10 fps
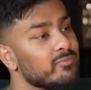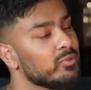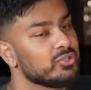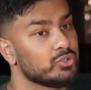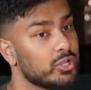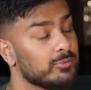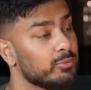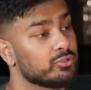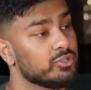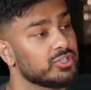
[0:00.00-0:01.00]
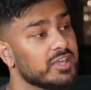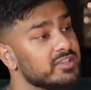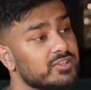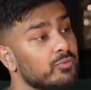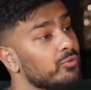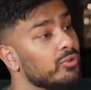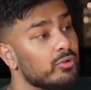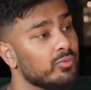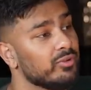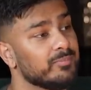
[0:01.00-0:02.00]
Even when I started the podcast, I didn't tell
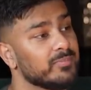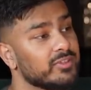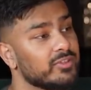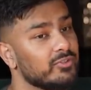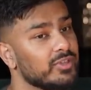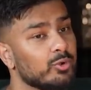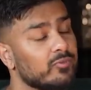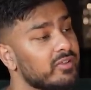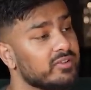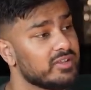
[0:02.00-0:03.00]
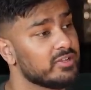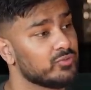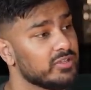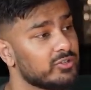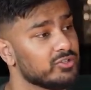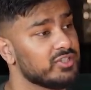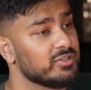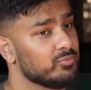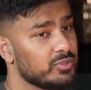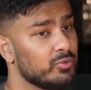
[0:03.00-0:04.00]
no one. Yeah. You know, they all found out naturally because they,
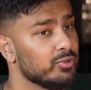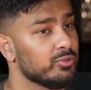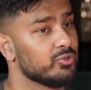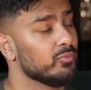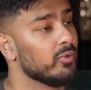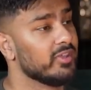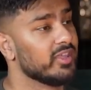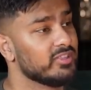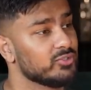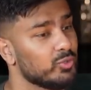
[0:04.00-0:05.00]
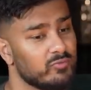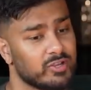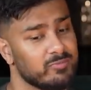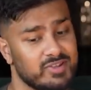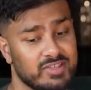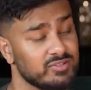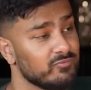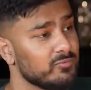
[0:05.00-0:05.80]
yeah. they were on YouTube one day and they saw a recommendation